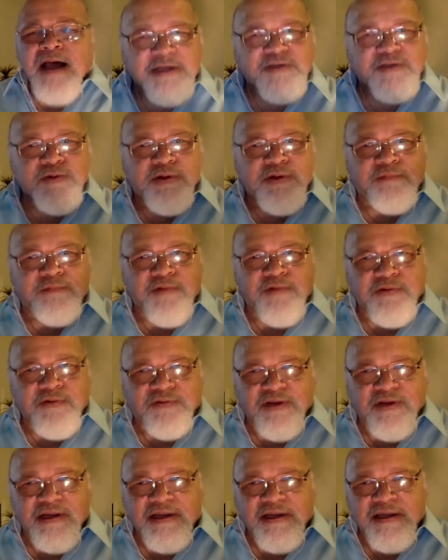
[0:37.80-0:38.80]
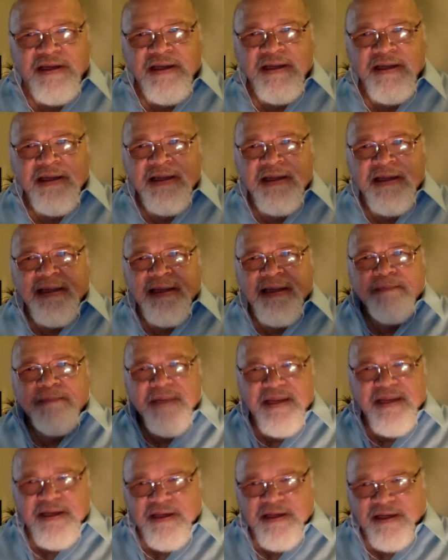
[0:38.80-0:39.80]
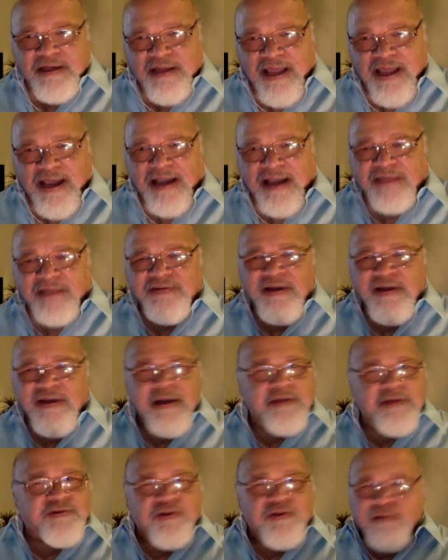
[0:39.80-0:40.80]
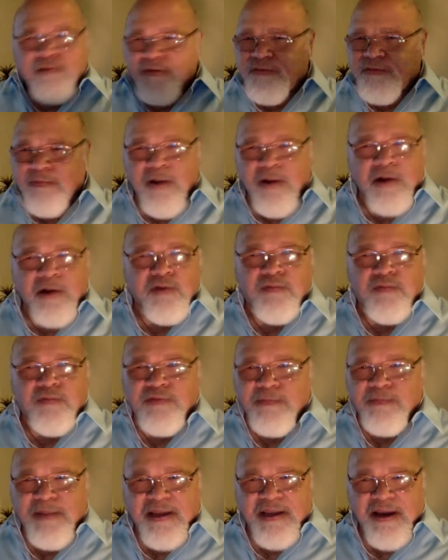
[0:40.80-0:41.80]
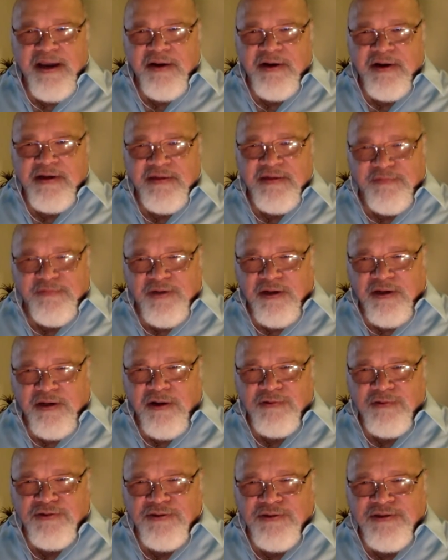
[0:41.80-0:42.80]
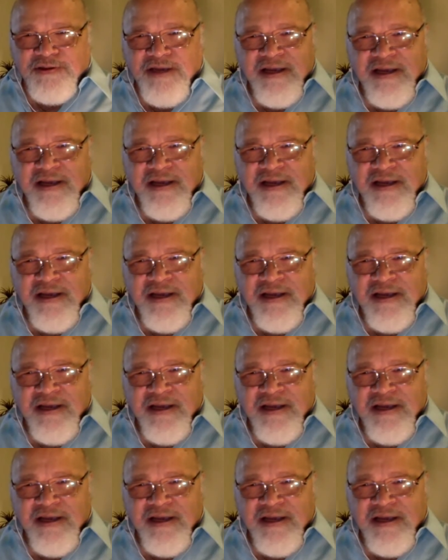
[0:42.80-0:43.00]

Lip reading: to a diversity in media class, students from all over the Bay Area, different cultures.